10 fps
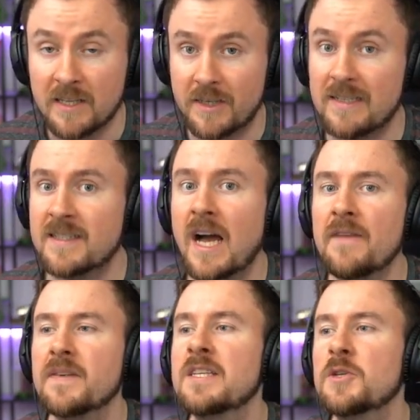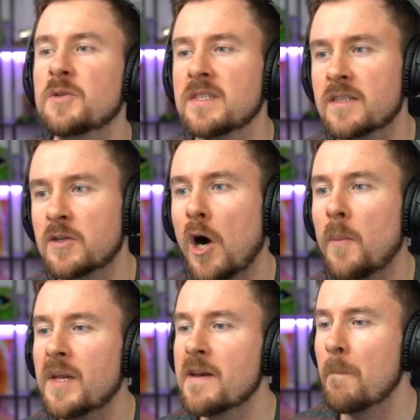So let's dive into the
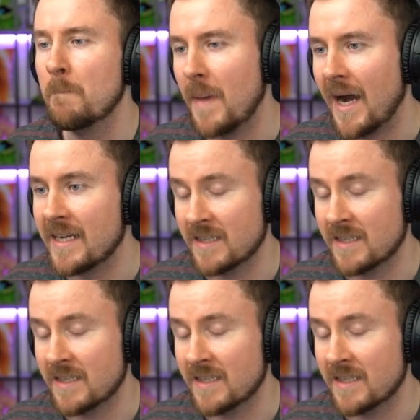Goblin Mines.